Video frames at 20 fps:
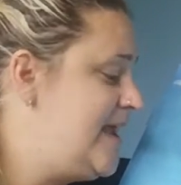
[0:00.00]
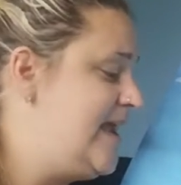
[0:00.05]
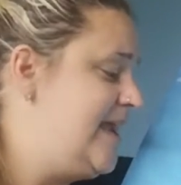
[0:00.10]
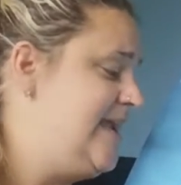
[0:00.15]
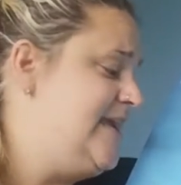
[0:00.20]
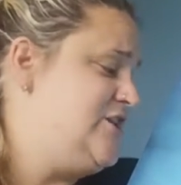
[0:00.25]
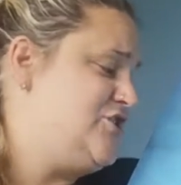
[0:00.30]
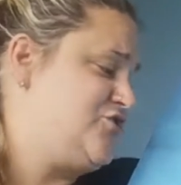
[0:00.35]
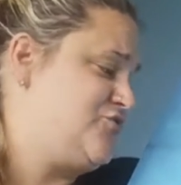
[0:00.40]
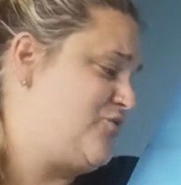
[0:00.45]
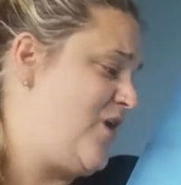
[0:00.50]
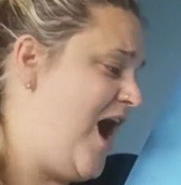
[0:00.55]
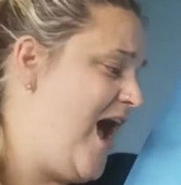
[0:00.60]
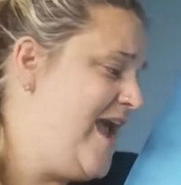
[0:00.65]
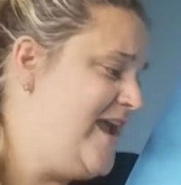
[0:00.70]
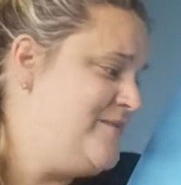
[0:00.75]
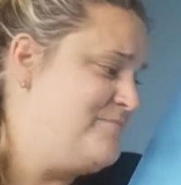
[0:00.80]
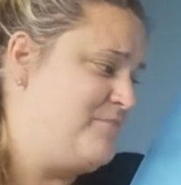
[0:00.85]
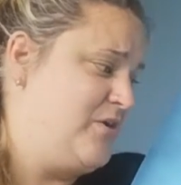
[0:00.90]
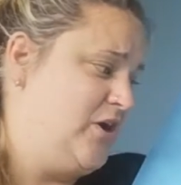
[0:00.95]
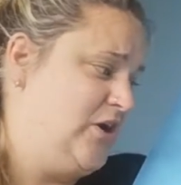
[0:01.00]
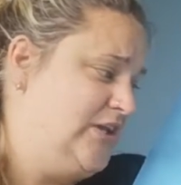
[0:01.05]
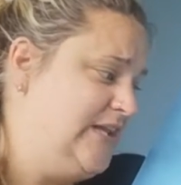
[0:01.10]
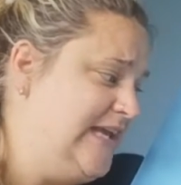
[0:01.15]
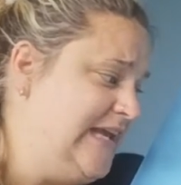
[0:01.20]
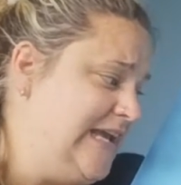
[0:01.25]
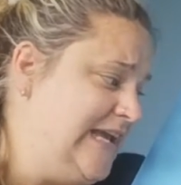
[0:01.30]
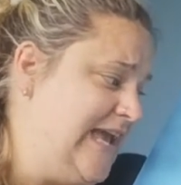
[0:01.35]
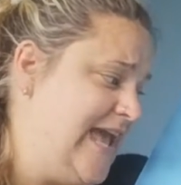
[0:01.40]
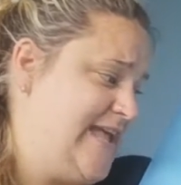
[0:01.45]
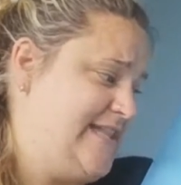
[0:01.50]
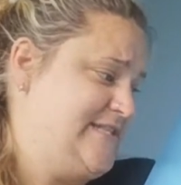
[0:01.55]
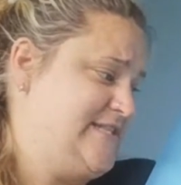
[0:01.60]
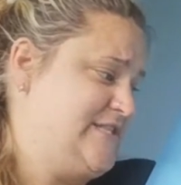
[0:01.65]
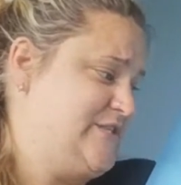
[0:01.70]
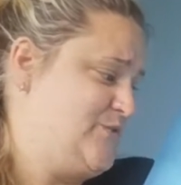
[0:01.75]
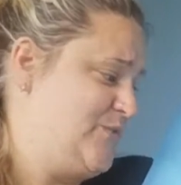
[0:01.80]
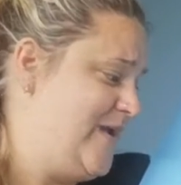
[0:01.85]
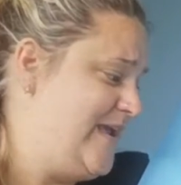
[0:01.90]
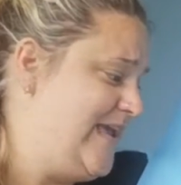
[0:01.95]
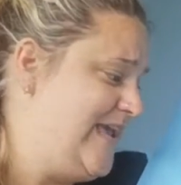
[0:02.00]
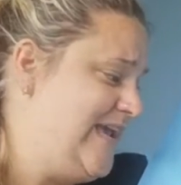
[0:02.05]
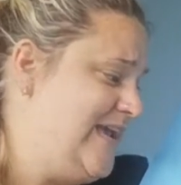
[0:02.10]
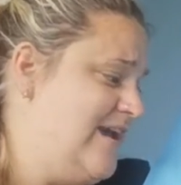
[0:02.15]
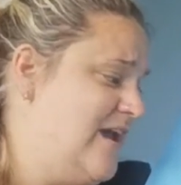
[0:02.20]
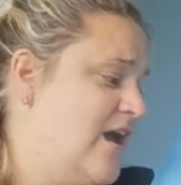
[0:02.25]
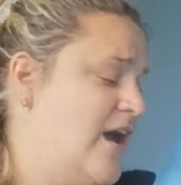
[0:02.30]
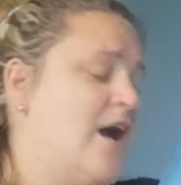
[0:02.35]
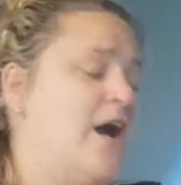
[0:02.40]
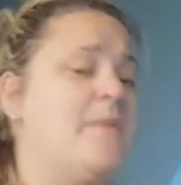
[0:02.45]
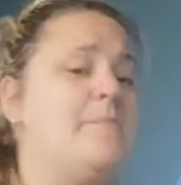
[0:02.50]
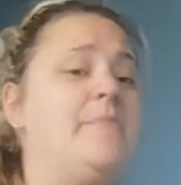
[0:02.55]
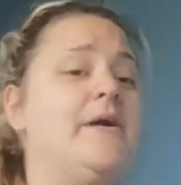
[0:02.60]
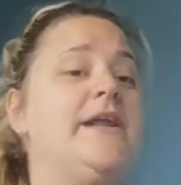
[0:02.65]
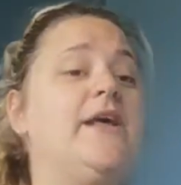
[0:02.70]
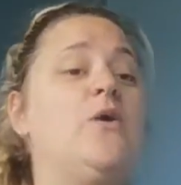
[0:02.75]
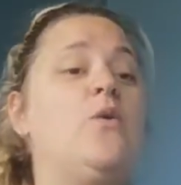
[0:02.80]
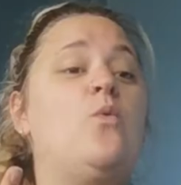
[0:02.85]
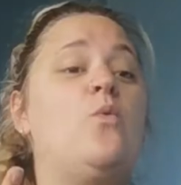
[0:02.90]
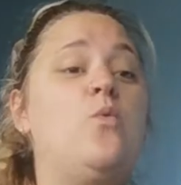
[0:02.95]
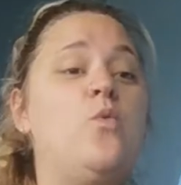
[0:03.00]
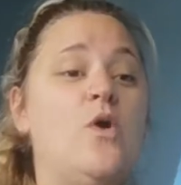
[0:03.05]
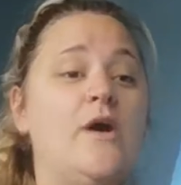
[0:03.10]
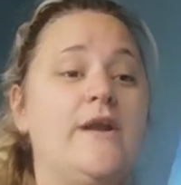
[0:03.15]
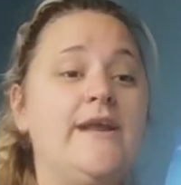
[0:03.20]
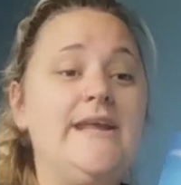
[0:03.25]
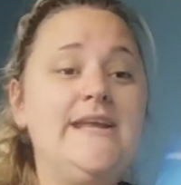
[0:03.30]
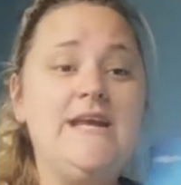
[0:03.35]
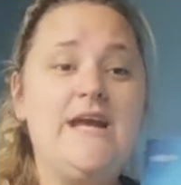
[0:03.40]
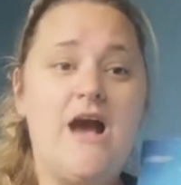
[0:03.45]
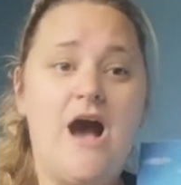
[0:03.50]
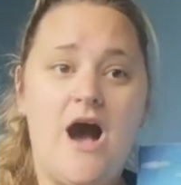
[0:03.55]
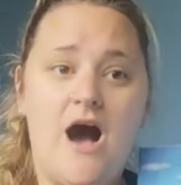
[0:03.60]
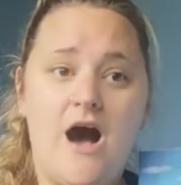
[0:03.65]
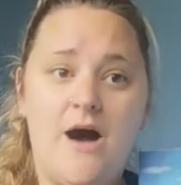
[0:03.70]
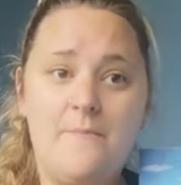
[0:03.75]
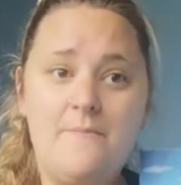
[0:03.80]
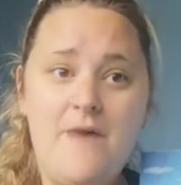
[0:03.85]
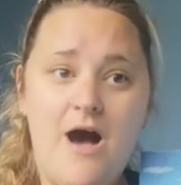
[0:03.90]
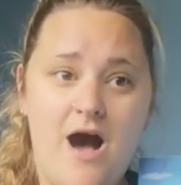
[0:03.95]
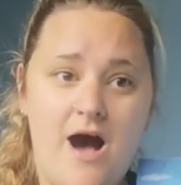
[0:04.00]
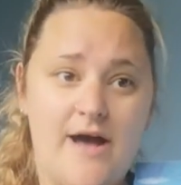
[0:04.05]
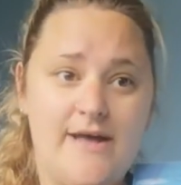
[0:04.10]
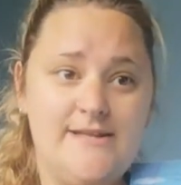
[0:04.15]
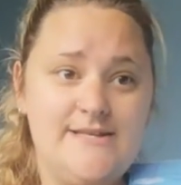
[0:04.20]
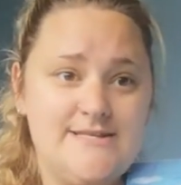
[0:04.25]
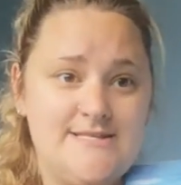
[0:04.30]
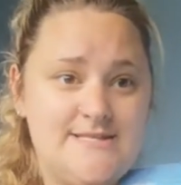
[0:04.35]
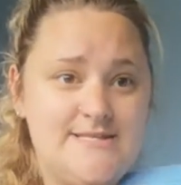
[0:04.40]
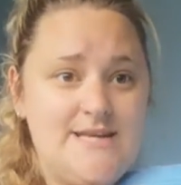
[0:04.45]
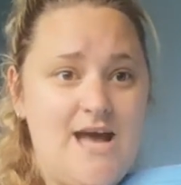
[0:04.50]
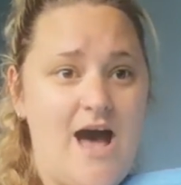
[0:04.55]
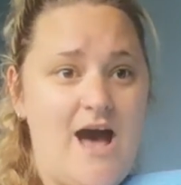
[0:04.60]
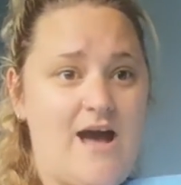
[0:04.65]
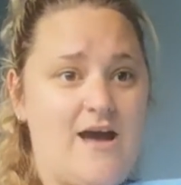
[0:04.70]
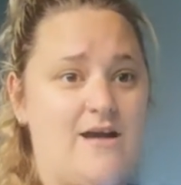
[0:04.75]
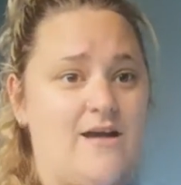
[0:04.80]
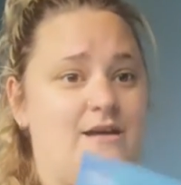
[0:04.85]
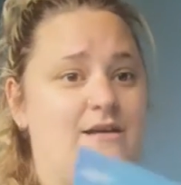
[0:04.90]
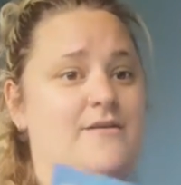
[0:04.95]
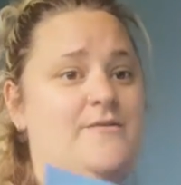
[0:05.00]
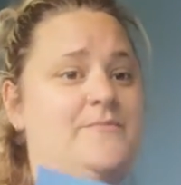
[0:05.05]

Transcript: He tried pulling and swinging, but it wouldn't come unstuck.